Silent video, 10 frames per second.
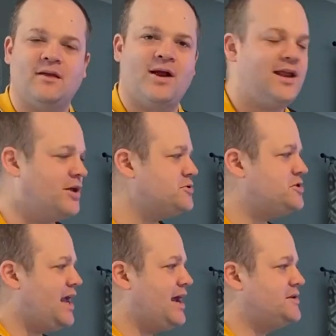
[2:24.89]
Right? He
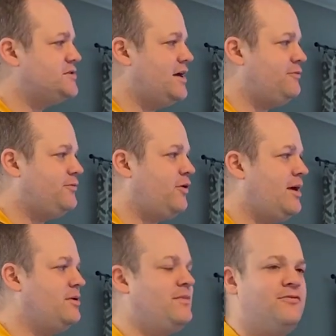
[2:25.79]
understands that for
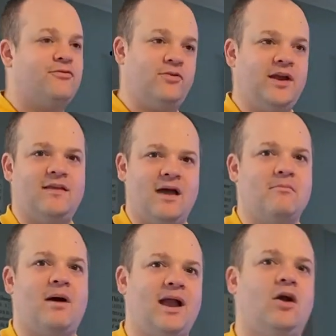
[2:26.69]
him to be free, that
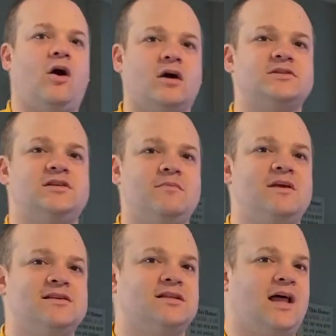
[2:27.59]
might cost him
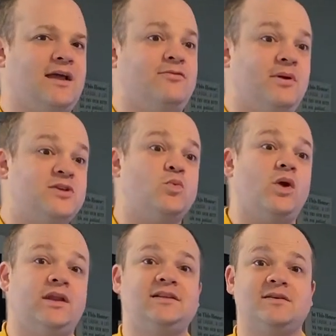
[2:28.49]
his life, but he's
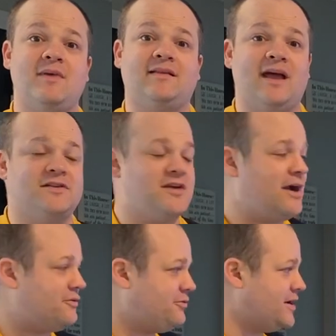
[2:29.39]
willing to make that
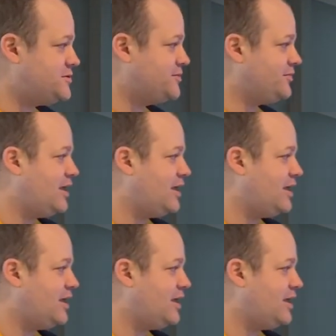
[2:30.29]
sacrifice.